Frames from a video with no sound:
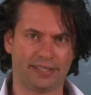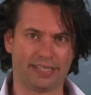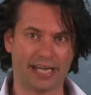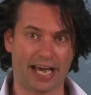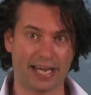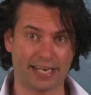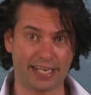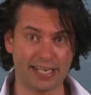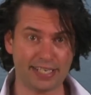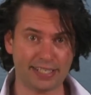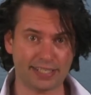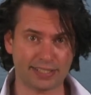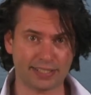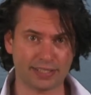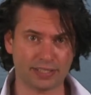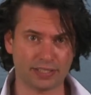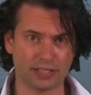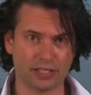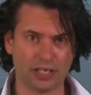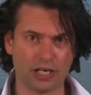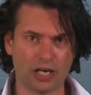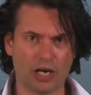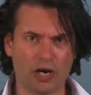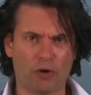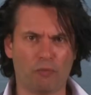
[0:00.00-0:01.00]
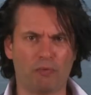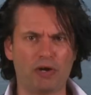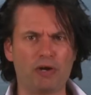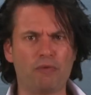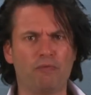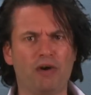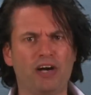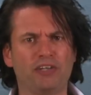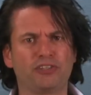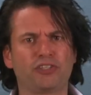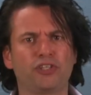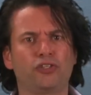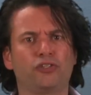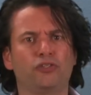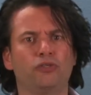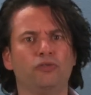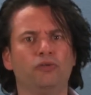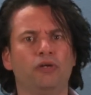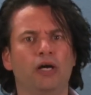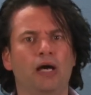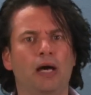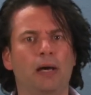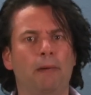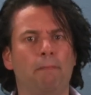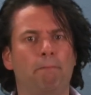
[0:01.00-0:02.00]
That is, we wanted
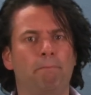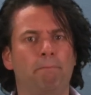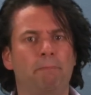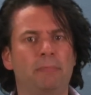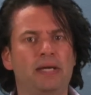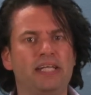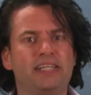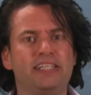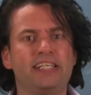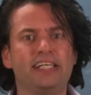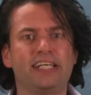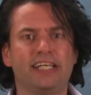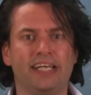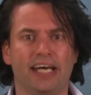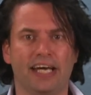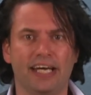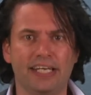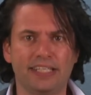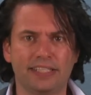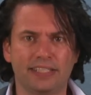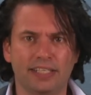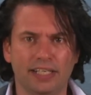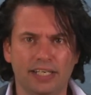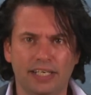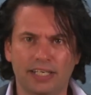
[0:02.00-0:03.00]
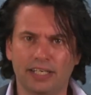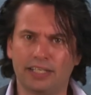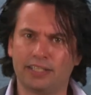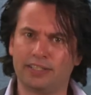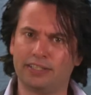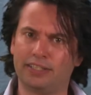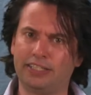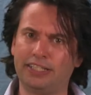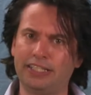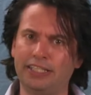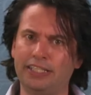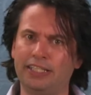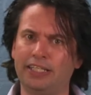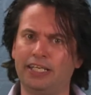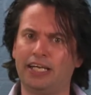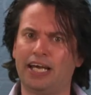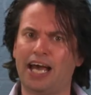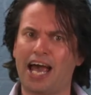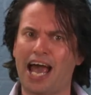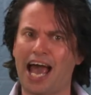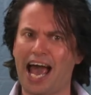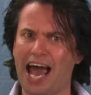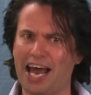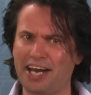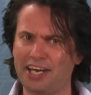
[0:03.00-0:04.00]
to mitigate the
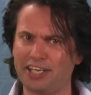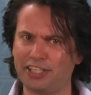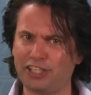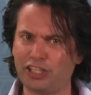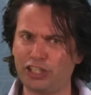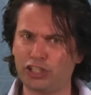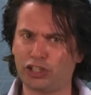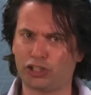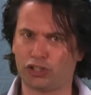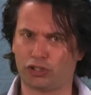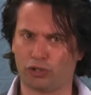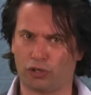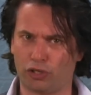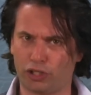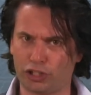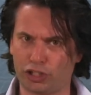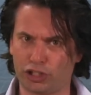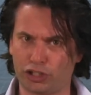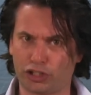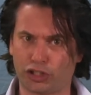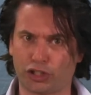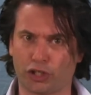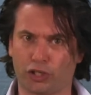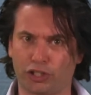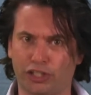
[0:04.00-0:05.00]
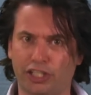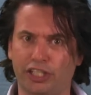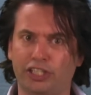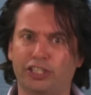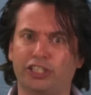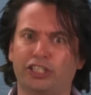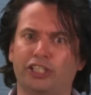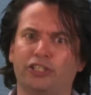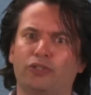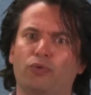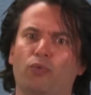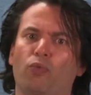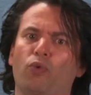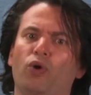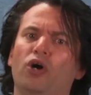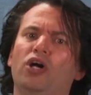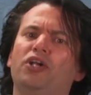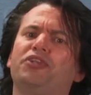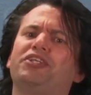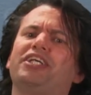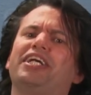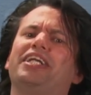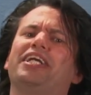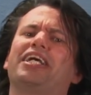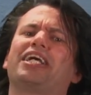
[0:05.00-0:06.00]
energy shortage in the
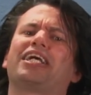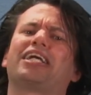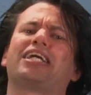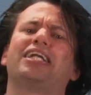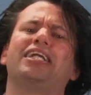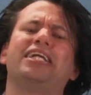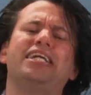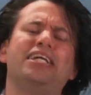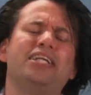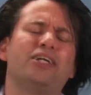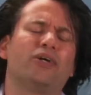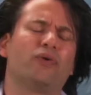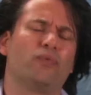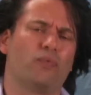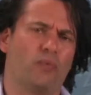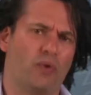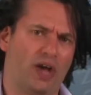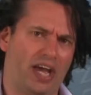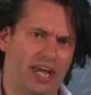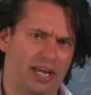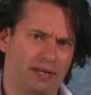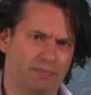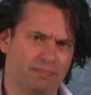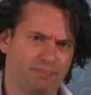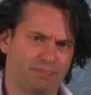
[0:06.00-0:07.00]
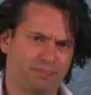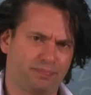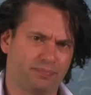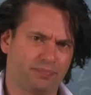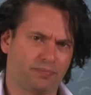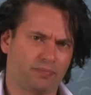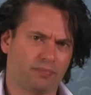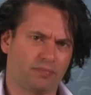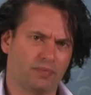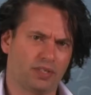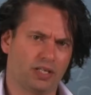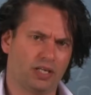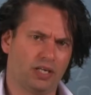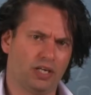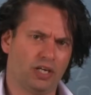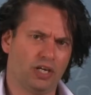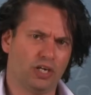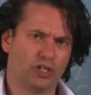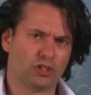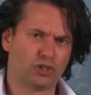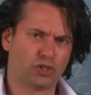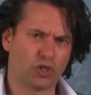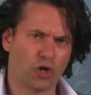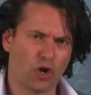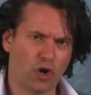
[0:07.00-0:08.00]
world in a cleaner way.
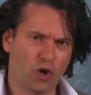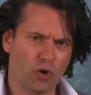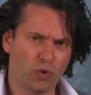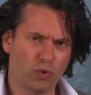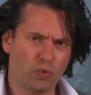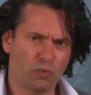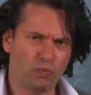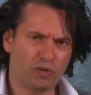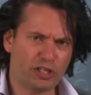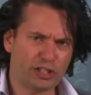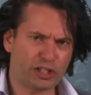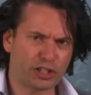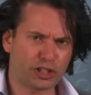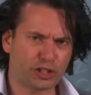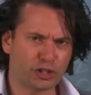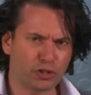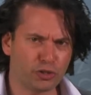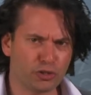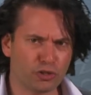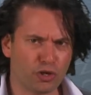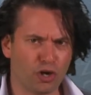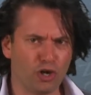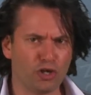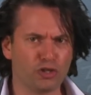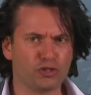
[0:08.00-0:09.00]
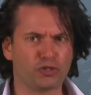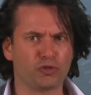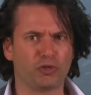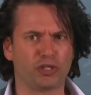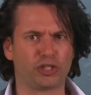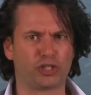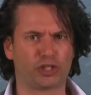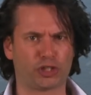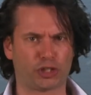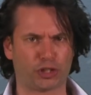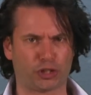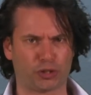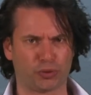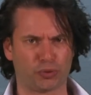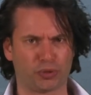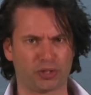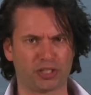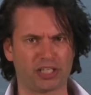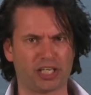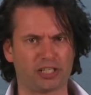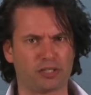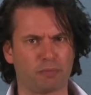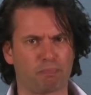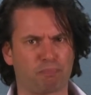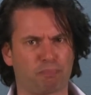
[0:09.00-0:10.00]
So we should also
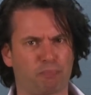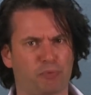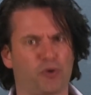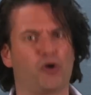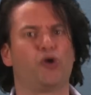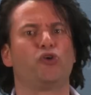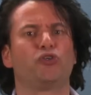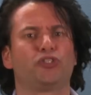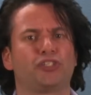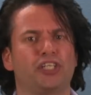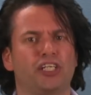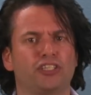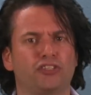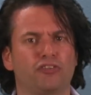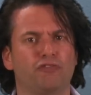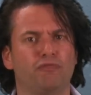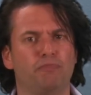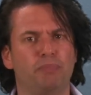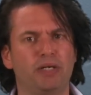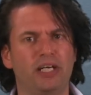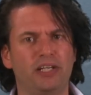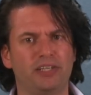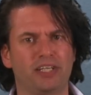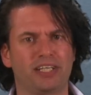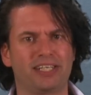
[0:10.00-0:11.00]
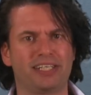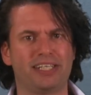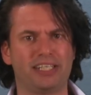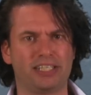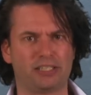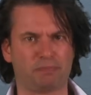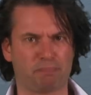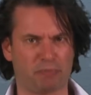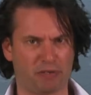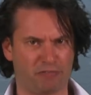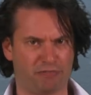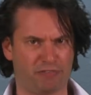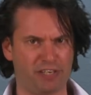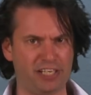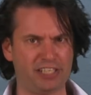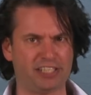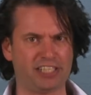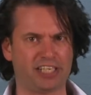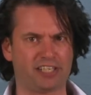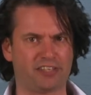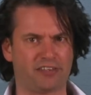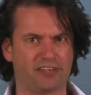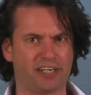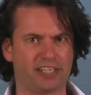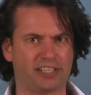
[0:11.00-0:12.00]
ensure that the process of building these PV
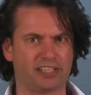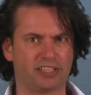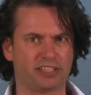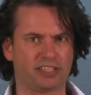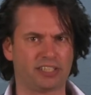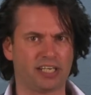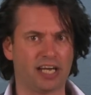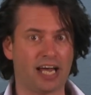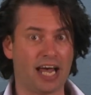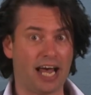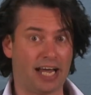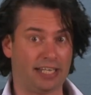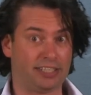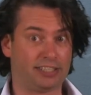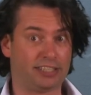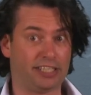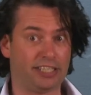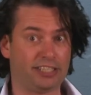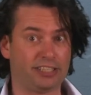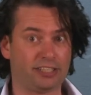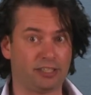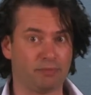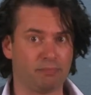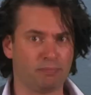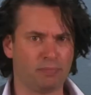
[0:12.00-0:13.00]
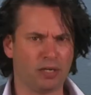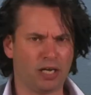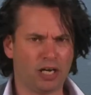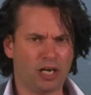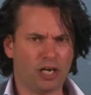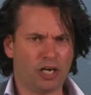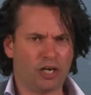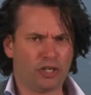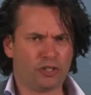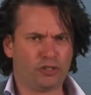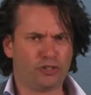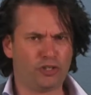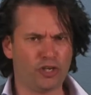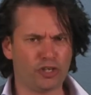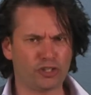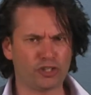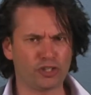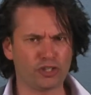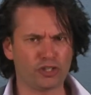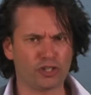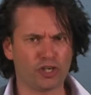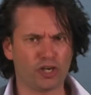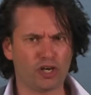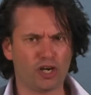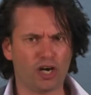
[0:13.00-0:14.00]
generators and system
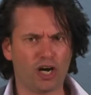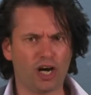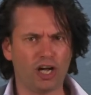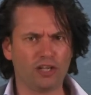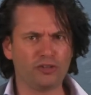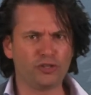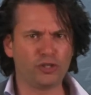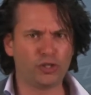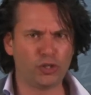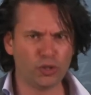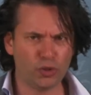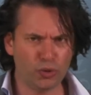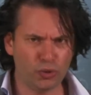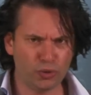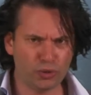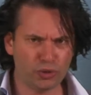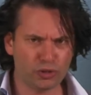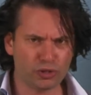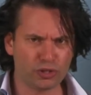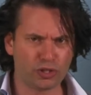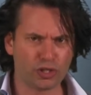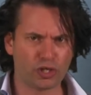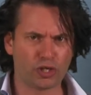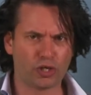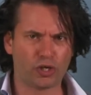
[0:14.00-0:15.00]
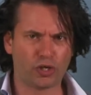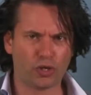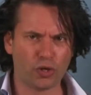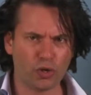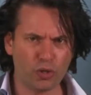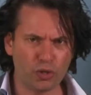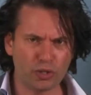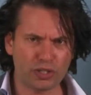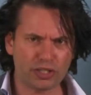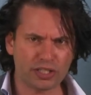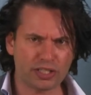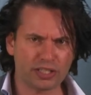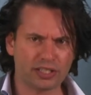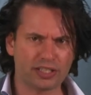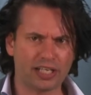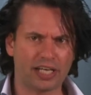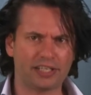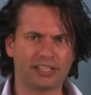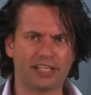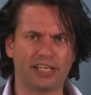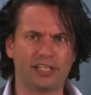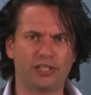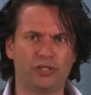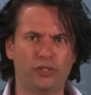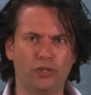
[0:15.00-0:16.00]
doesn't undo the good
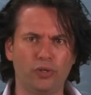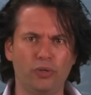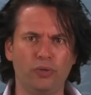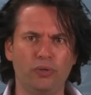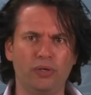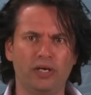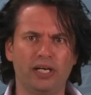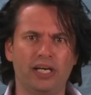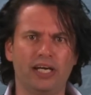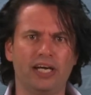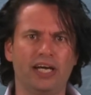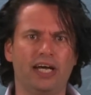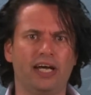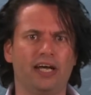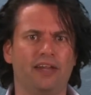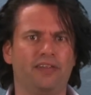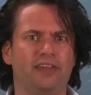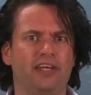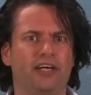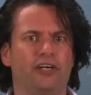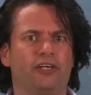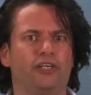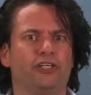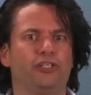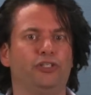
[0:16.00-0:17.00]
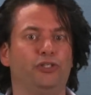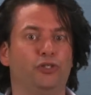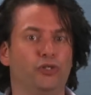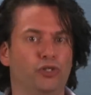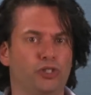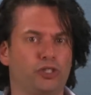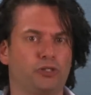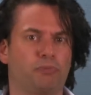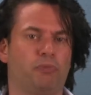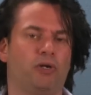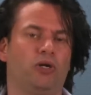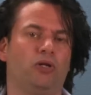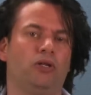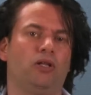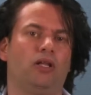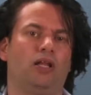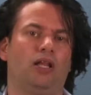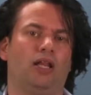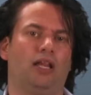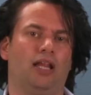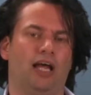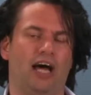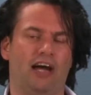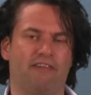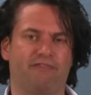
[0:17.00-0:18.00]
that they do in their usable
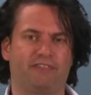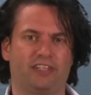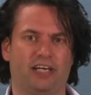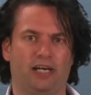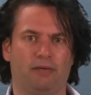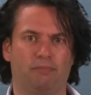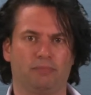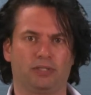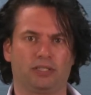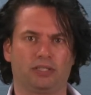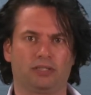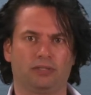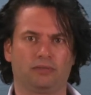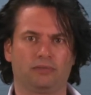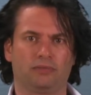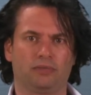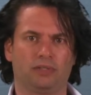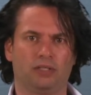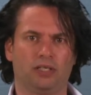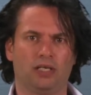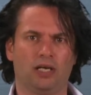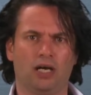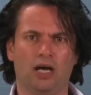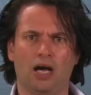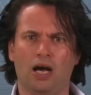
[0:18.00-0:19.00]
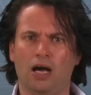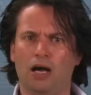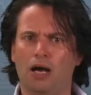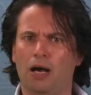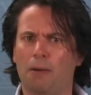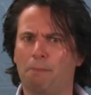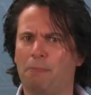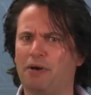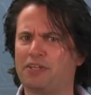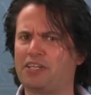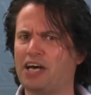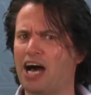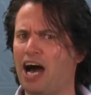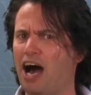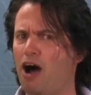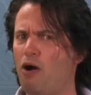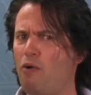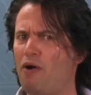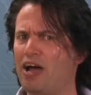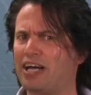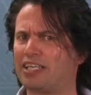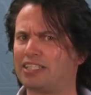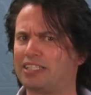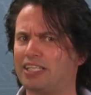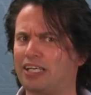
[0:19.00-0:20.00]
lifetimes. But
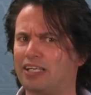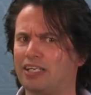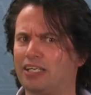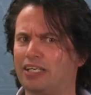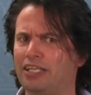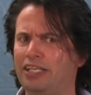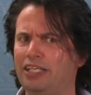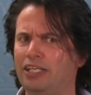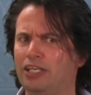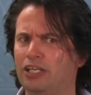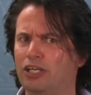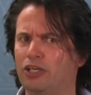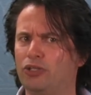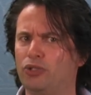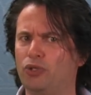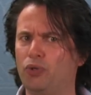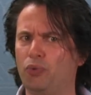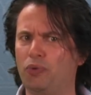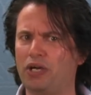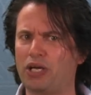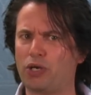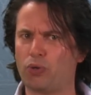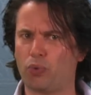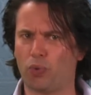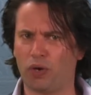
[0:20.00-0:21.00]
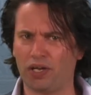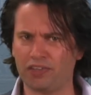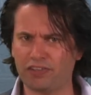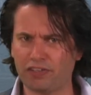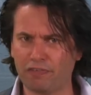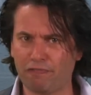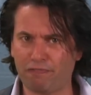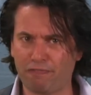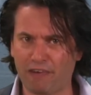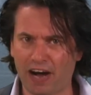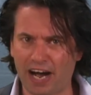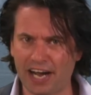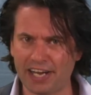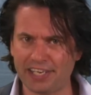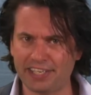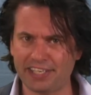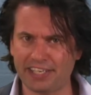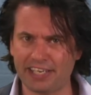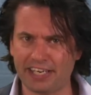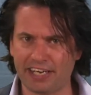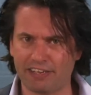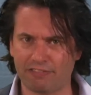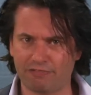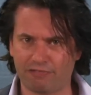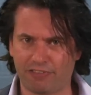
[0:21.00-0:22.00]
how exactly do we quantify
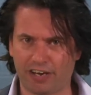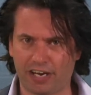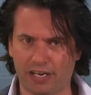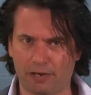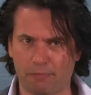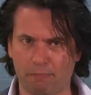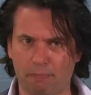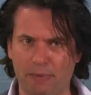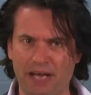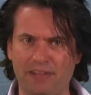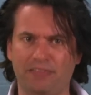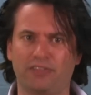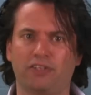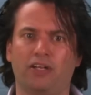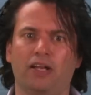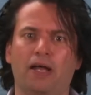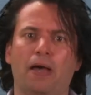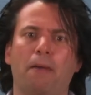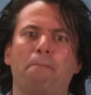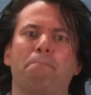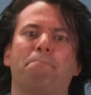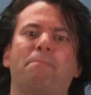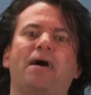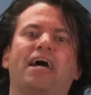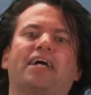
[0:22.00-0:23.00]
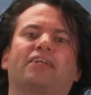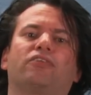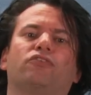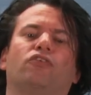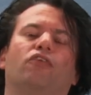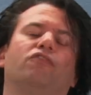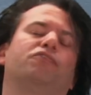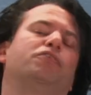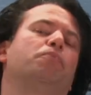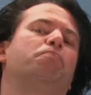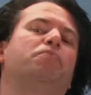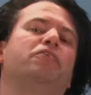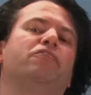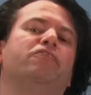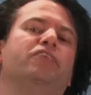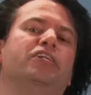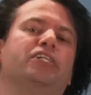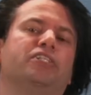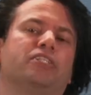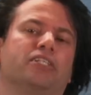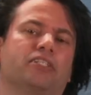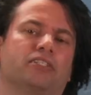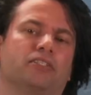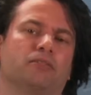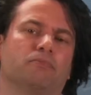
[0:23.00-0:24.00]
the environmental impact of the
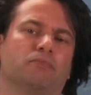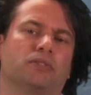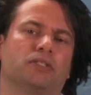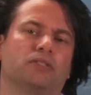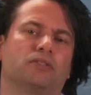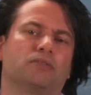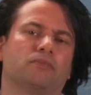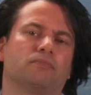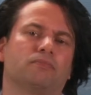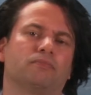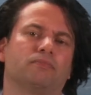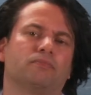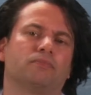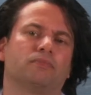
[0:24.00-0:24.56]
PV systems?